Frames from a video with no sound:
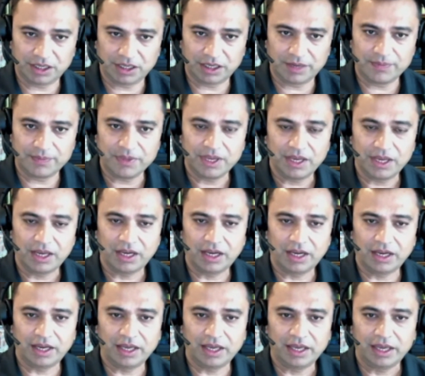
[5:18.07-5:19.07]
Uh,
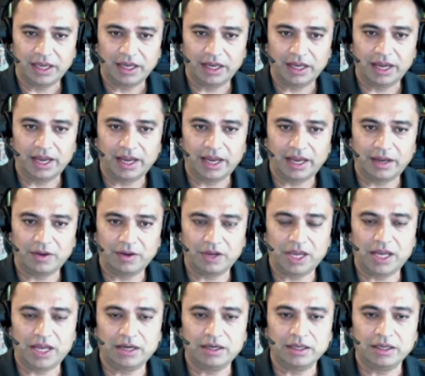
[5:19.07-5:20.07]
uh, uh,
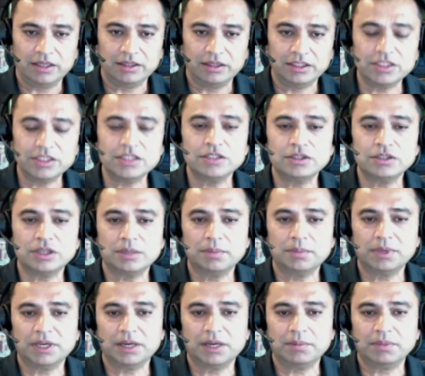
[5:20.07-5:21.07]
and this is going to
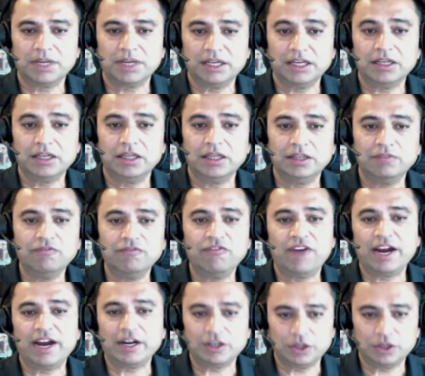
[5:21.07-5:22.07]
become kind of de
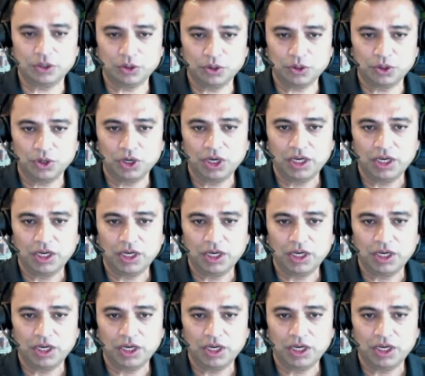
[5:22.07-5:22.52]
facto